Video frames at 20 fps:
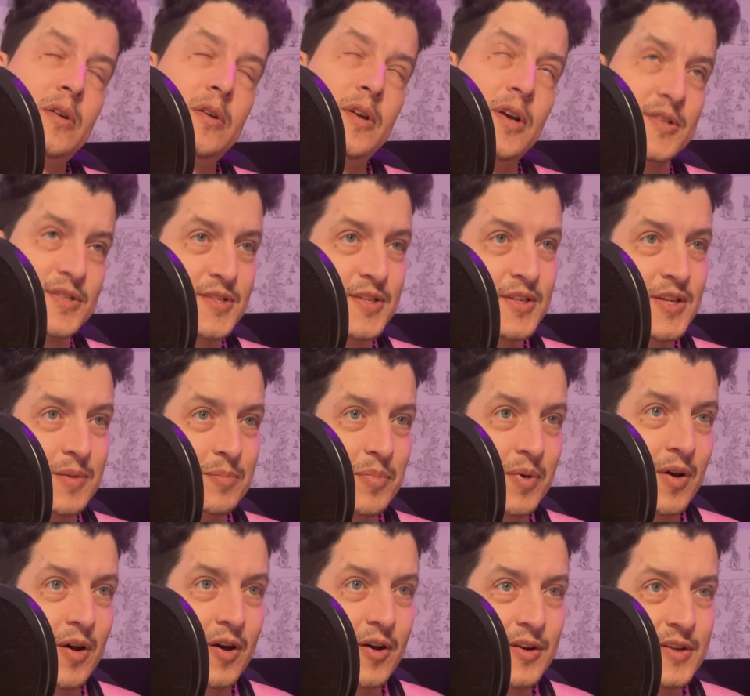asleep
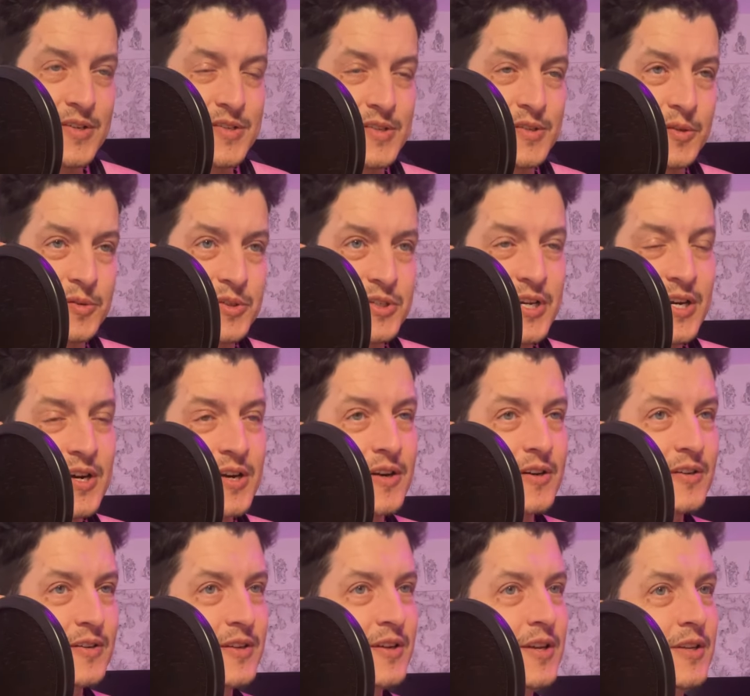on his little chair,
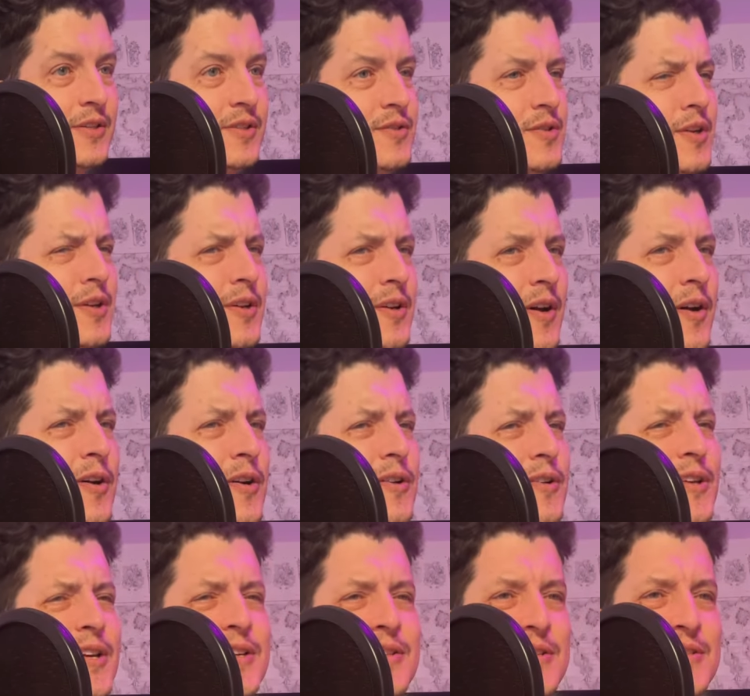and he's like, oh,
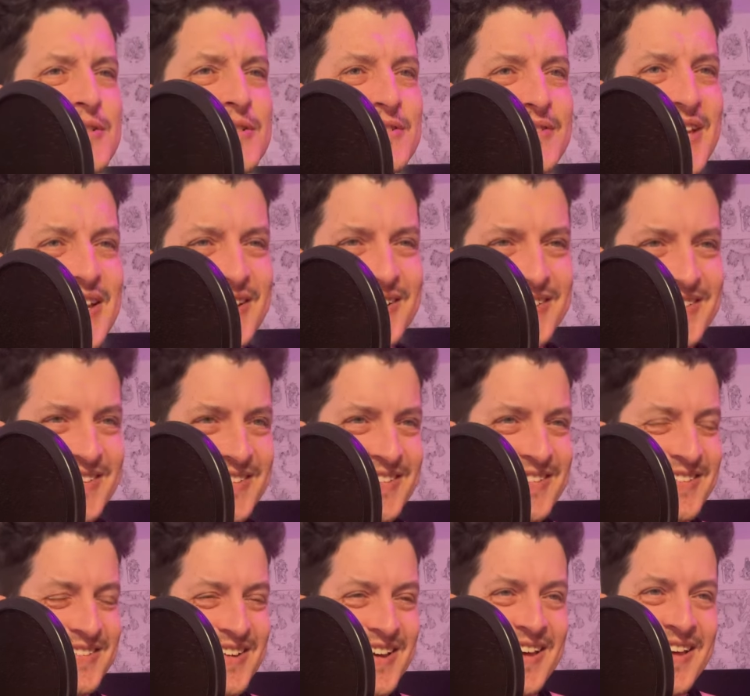yeah, that's
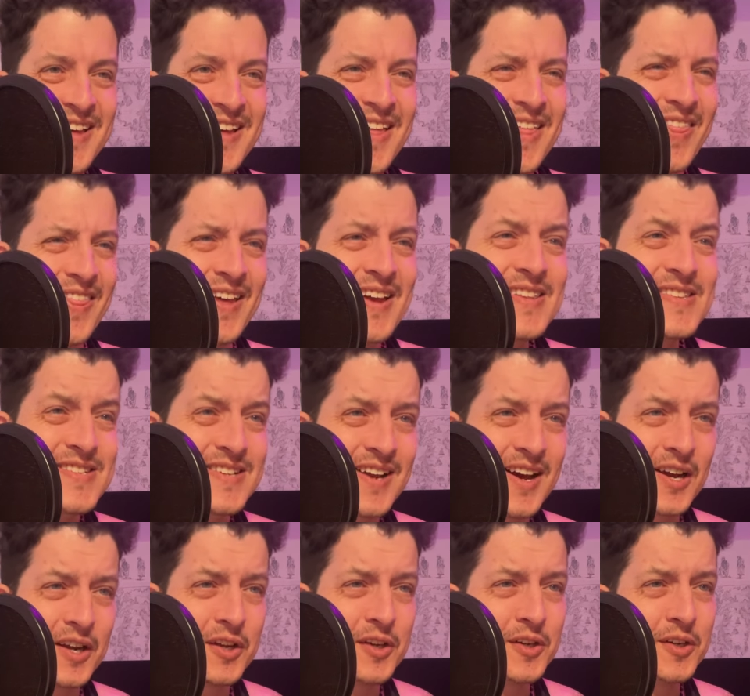that's
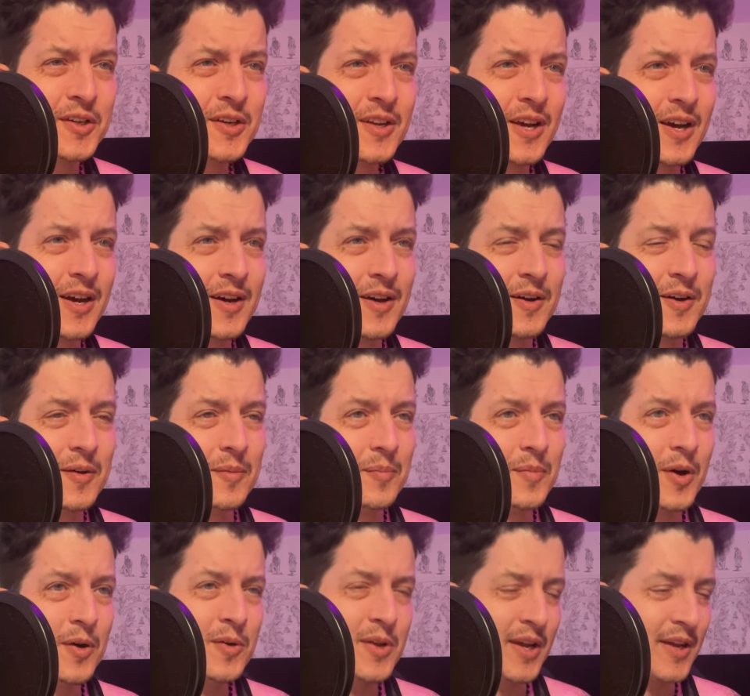not good,
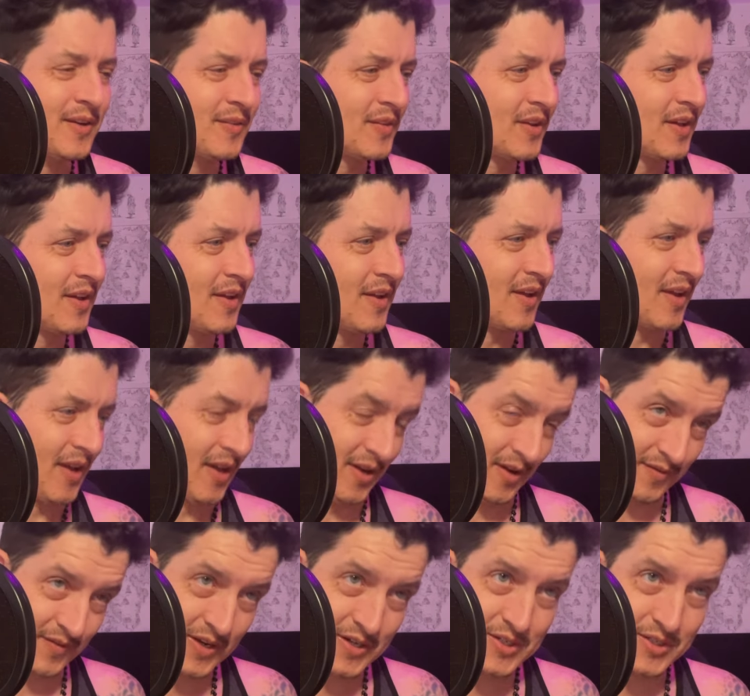okay. And
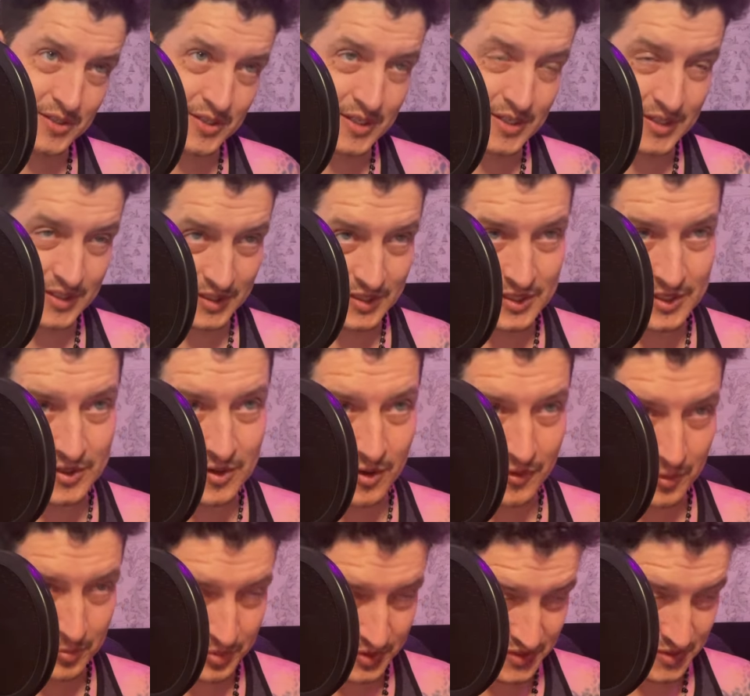eventually, he called
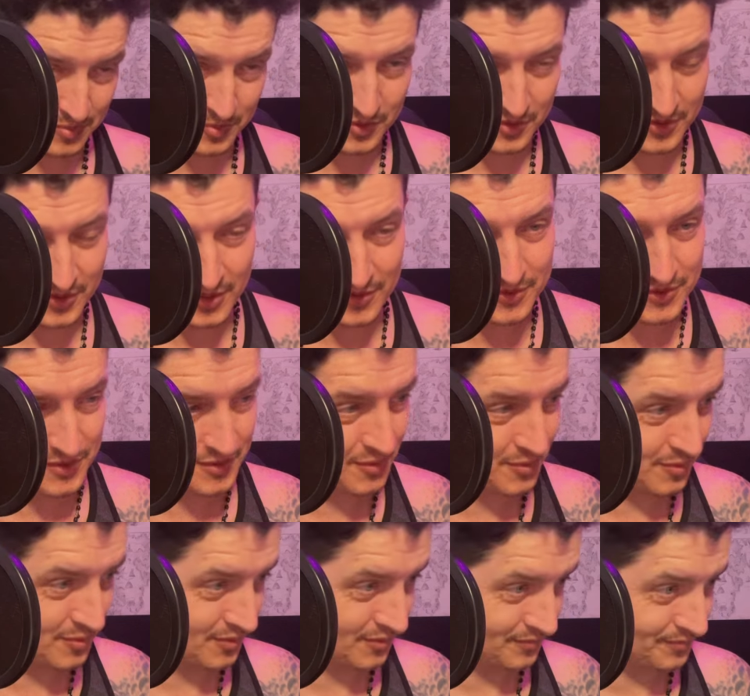the principal of the other
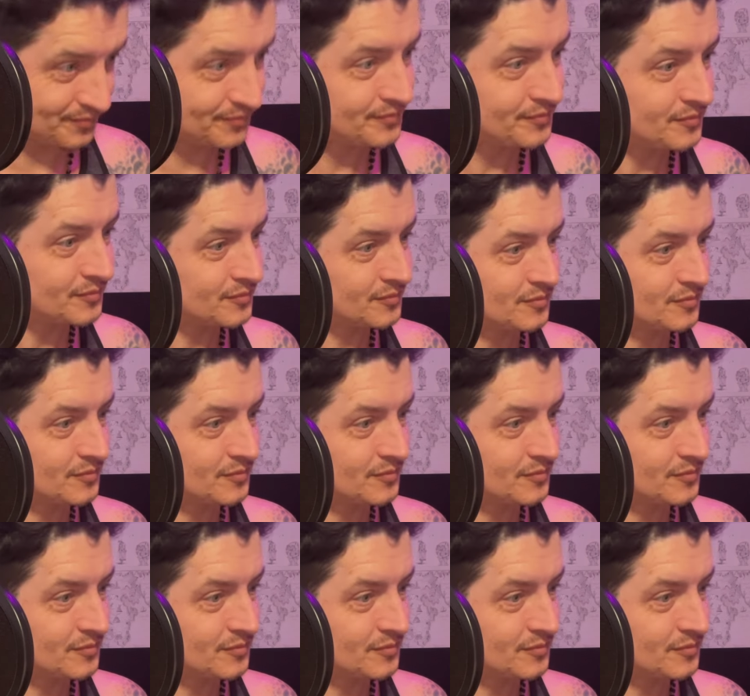school, and